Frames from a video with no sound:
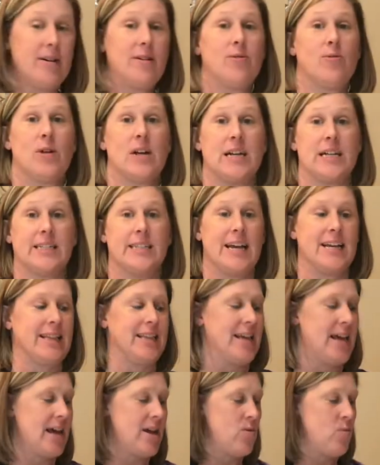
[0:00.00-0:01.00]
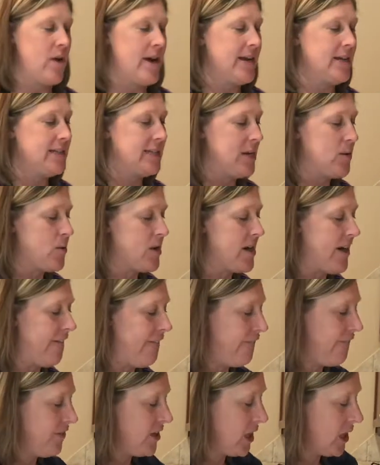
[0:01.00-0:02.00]
we're gonna take the egg whites and we're gonna
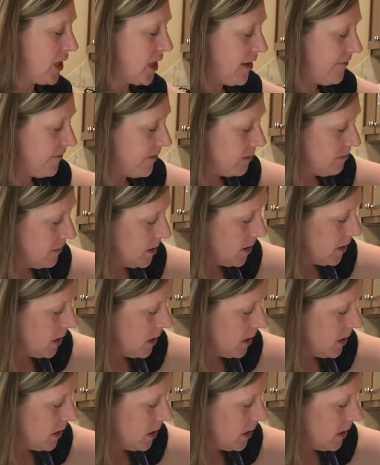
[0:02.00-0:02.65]
fluff them